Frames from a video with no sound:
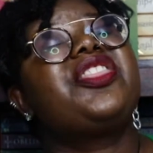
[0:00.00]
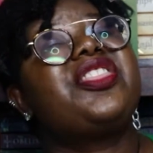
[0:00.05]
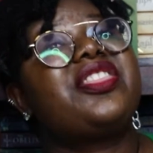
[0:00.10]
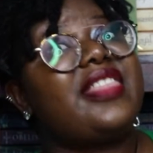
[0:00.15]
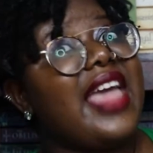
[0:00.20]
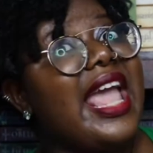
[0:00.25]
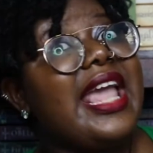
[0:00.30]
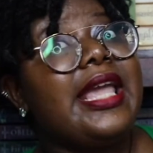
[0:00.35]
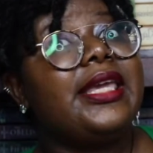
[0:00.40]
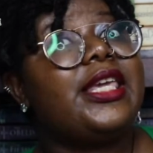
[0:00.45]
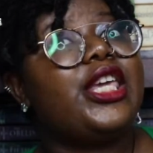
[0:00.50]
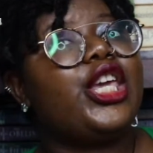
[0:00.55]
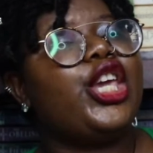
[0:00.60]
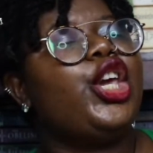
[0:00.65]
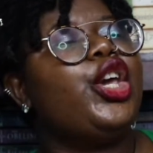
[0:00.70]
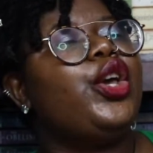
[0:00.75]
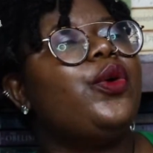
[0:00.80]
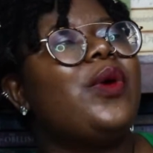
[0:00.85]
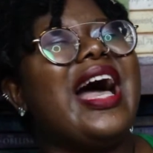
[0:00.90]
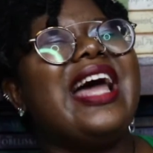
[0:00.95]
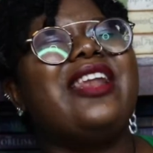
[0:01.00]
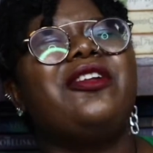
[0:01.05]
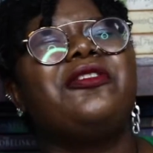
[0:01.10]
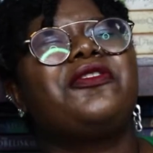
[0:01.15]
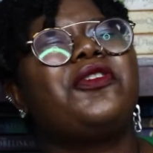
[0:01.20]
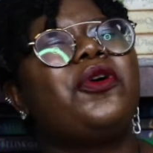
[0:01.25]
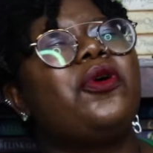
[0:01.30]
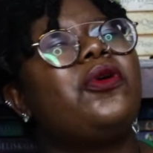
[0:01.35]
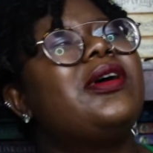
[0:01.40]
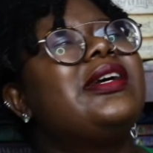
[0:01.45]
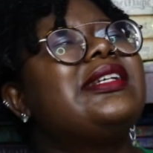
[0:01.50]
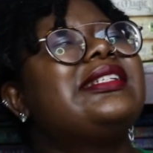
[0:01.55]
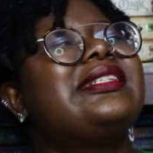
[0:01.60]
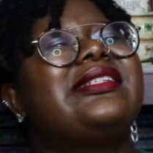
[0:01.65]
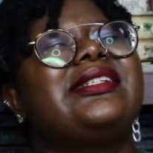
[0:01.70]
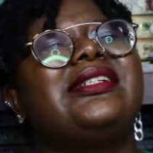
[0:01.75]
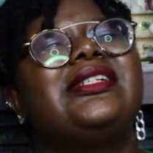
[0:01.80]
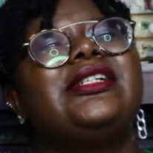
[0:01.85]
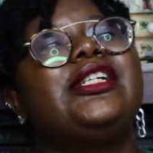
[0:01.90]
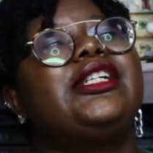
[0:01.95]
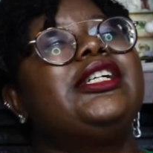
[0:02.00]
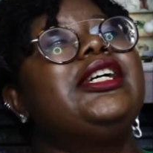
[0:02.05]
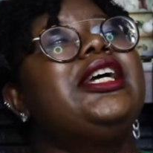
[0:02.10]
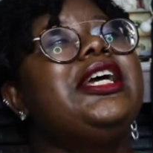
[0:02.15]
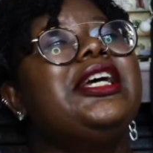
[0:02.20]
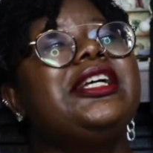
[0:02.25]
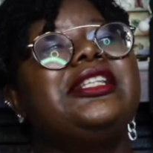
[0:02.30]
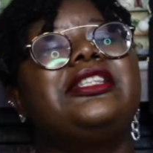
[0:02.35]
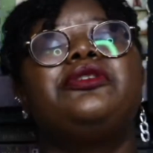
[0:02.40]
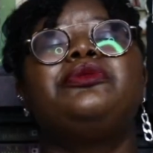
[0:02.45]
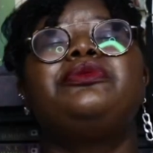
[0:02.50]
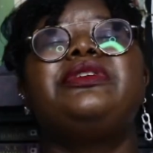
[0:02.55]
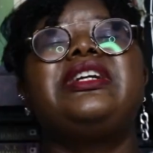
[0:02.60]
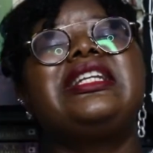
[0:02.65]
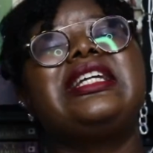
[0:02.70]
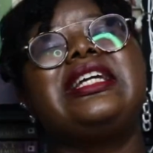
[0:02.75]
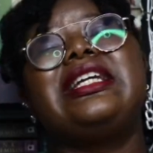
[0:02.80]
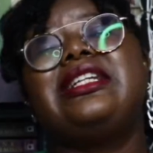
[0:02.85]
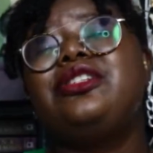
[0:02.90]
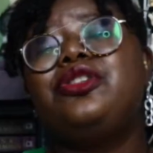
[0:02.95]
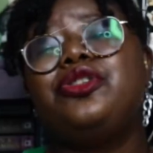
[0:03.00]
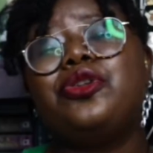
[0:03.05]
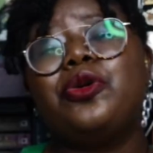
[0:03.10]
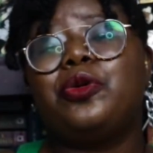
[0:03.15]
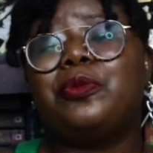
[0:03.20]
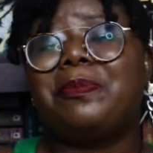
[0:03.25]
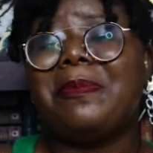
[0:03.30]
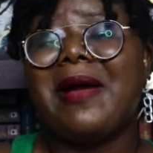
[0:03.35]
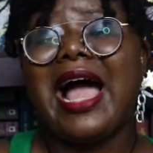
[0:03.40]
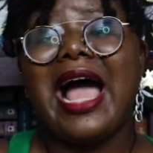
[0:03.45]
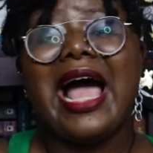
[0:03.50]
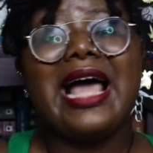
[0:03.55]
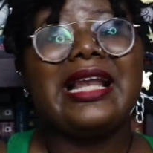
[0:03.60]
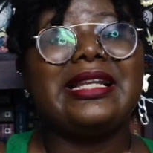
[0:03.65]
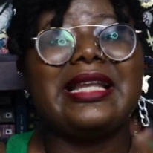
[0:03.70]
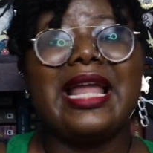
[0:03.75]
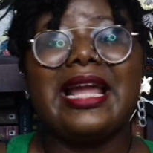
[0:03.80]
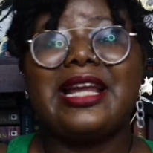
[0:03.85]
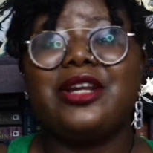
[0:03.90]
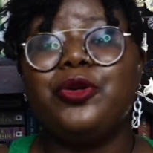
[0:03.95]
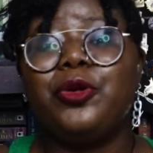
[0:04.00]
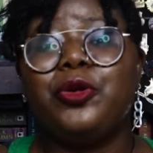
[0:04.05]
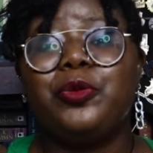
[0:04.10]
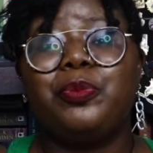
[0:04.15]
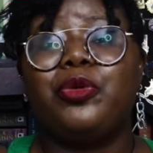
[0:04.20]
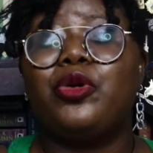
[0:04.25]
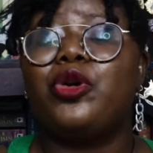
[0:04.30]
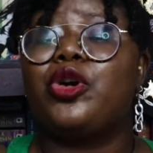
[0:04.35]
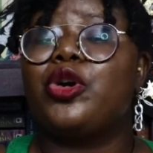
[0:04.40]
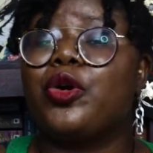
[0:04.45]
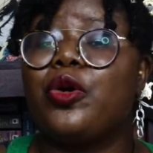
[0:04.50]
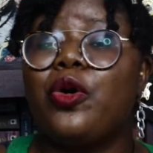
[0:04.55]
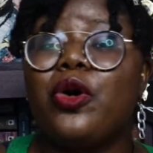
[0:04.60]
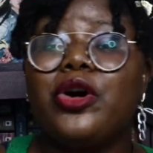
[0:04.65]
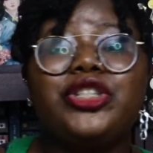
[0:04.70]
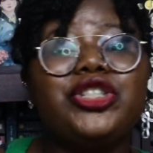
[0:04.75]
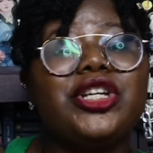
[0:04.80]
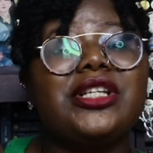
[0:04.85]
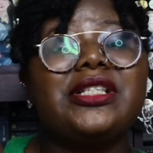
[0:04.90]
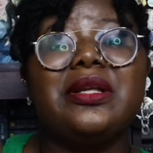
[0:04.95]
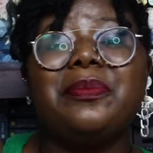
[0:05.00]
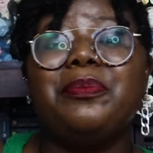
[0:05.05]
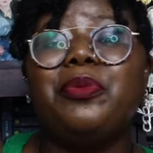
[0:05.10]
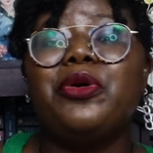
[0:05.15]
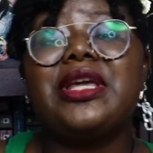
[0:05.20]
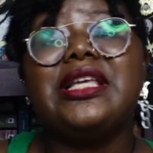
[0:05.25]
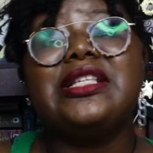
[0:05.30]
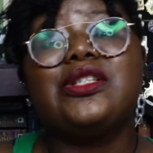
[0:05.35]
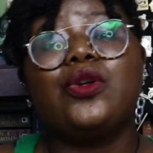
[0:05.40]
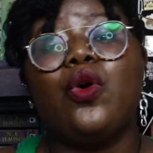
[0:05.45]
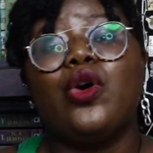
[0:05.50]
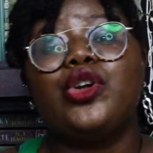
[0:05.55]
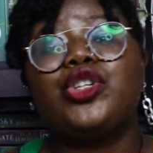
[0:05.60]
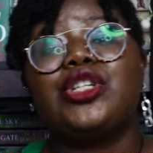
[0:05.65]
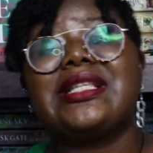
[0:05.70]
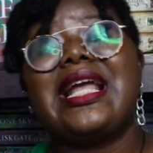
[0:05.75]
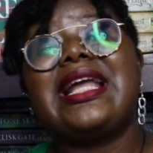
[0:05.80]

Thank you. And of course, the, the reading notepad, like notebook, gorgeous. The book is gorgeous.